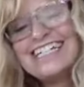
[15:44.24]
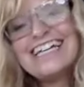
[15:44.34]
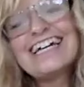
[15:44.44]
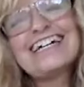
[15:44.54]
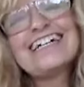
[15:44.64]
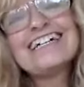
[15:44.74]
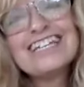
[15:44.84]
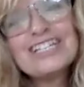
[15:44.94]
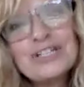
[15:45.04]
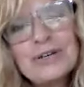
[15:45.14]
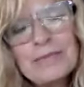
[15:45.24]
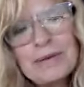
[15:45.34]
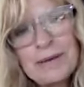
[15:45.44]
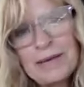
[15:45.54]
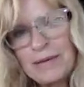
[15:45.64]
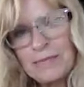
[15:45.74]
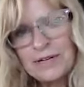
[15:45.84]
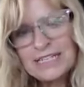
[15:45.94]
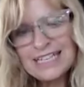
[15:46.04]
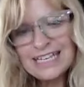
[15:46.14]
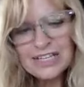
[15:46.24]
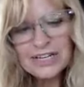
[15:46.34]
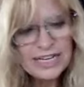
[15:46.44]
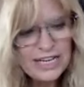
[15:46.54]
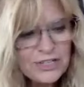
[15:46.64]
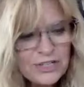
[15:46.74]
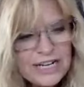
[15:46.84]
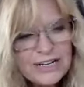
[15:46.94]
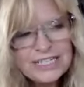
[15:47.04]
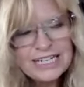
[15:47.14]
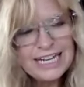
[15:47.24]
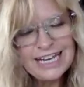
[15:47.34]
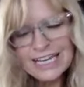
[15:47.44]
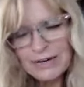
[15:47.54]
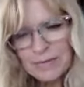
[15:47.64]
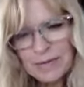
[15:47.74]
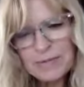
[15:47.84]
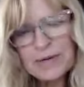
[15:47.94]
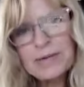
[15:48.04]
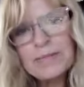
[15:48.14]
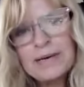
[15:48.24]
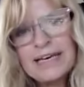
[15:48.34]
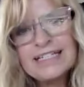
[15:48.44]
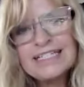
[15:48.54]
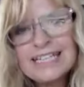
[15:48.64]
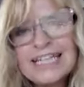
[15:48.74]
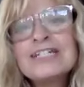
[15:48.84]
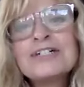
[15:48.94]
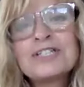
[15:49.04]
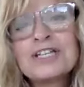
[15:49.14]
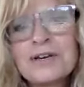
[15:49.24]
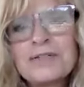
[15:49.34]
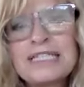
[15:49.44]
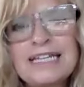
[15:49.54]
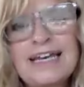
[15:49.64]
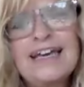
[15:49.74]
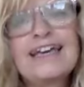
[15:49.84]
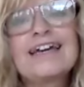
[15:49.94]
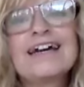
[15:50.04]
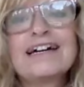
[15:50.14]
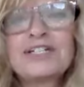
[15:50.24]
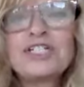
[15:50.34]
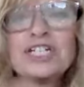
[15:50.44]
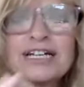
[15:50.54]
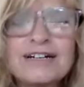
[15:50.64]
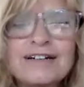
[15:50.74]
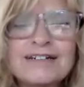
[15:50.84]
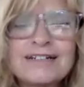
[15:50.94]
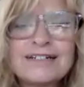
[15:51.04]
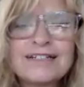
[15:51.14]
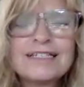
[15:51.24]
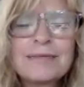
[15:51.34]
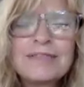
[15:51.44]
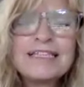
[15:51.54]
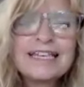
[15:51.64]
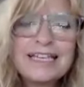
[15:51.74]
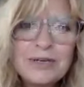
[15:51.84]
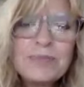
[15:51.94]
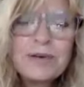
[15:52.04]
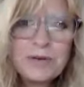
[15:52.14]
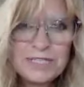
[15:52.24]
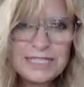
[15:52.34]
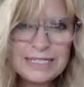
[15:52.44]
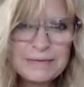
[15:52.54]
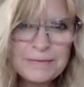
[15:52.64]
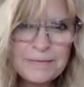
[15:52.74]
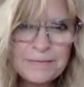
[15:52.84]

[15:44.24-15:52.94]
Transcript: Uh, it showed up in my memories either yesterday or today. I can't remember, but 10 years ago today, I shared something that you posted